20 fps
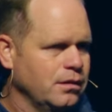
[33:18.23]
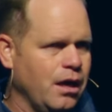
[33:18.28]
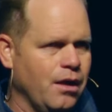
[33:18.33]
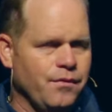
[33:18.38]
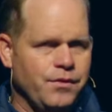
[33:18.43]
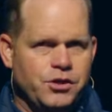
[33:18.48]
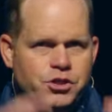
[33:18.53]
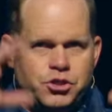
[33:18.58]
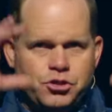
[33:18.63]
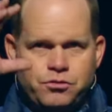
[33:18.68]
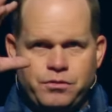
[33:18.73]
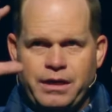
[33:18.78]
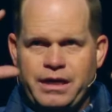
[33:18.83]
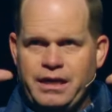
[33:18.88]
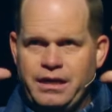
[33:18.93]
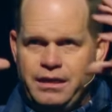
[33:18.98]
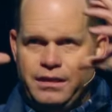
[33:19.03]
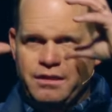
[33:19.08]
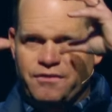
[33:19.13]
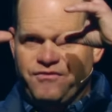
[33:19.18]
No, the
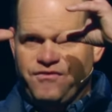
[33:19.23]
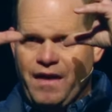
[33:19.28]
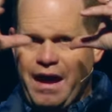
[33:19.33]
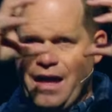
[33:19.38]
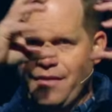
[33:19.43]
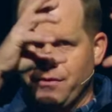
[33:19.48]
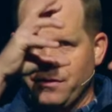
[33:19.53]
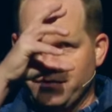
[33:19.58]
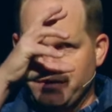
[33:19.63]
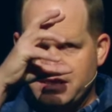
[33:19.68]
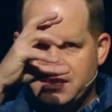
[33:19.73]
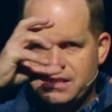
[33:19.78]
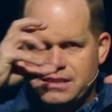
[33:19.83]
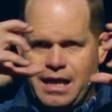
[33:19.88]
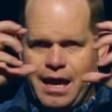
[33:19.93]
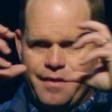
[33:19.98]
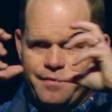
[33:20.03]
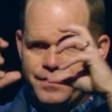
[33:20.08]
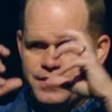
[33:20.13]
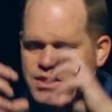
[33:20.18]
Trinity, the Father, the
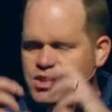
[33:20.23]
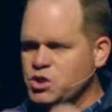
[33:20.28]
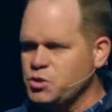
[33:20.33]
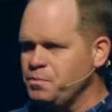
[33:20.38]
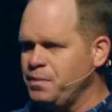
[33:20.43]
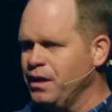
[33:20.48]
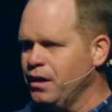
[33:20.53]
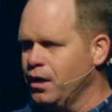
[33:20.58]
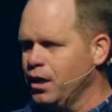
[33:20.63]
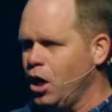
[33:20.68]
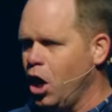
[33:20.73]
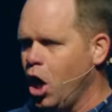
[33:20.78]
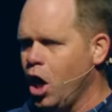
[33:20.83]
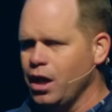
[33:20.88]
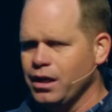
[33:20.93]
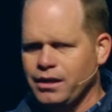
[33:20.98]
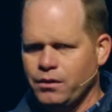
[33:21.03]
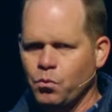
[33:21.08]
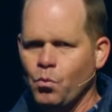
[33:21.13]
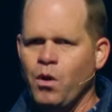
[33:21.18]
Son, the Spirit,
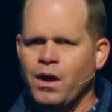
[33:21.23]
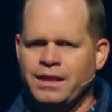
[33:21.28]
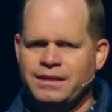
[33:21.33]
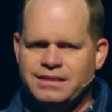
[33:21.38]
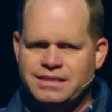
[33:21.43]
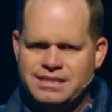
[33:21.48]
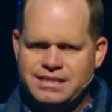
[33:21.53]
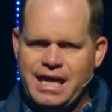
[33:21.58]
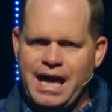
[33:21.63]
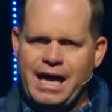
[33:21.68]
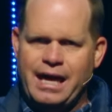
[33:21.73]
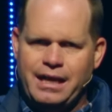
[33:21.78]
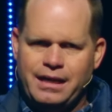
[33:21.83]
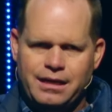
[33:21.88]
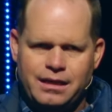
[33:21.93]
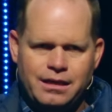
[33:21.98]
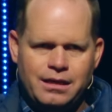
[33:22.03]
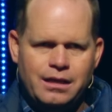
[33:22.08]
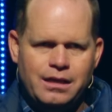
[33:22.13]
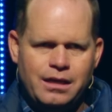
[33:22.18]
all in one
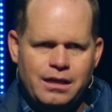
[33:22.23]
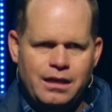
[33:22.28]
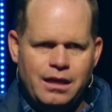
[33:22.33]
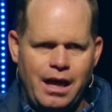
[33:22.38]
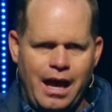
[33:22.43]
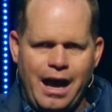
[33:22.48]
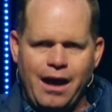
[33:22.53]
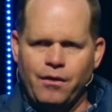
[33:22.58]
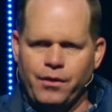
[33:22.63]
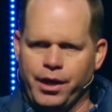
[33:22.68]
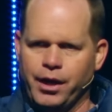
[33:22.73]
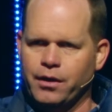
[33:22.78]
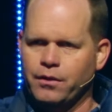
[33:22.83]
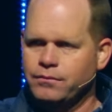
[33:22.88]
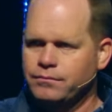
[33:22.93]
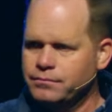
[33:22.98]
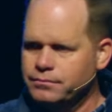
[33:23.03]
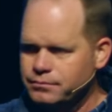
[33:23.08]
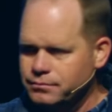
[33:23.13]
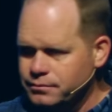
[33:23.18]
said, I'll
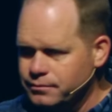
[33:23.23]
go.